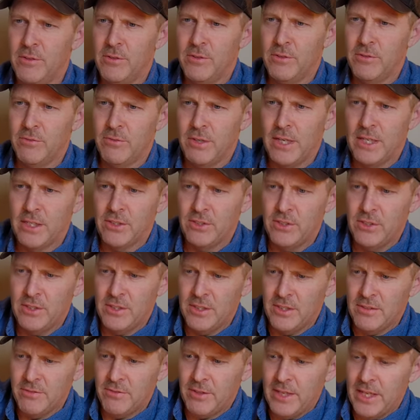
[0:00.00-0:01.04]

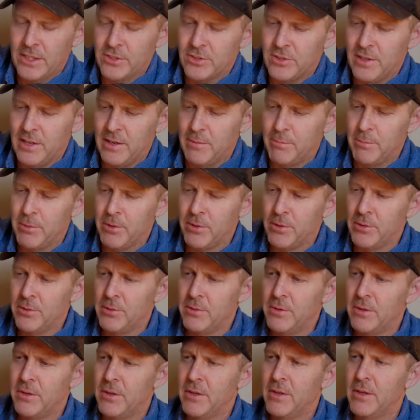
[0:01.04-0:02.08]
Directions, flashlight
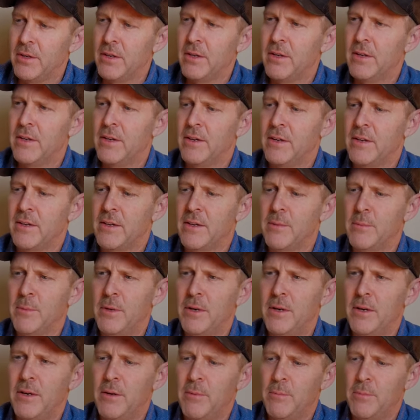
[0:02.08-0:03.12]
mode, I come
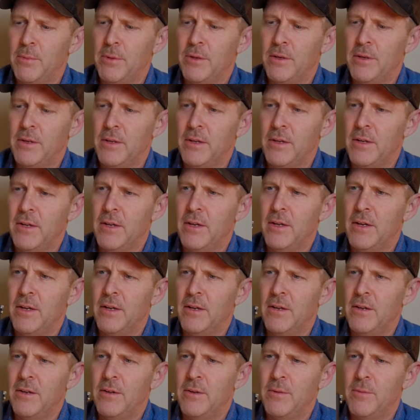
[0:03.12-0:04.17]
up,
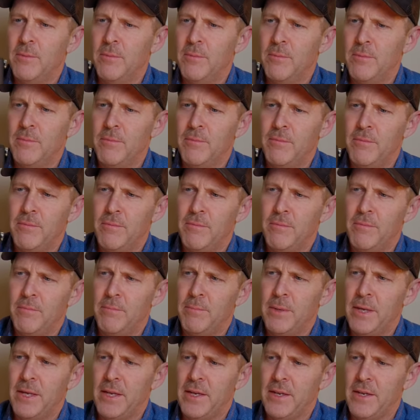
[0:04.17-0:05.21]
um,
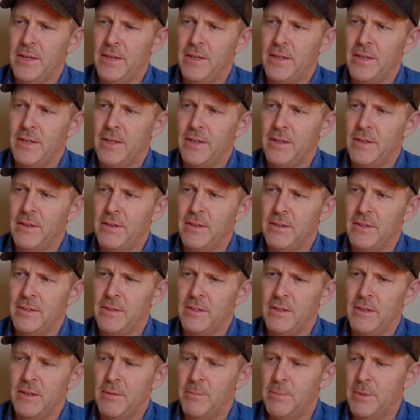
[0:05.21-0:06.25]
panning
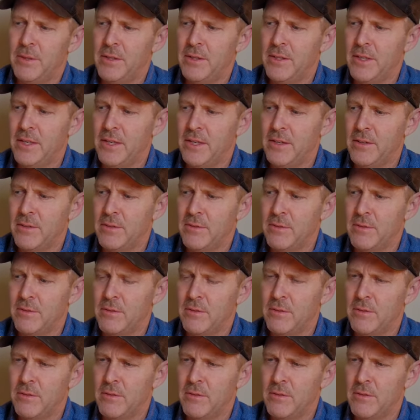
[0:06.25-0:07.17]
up and down.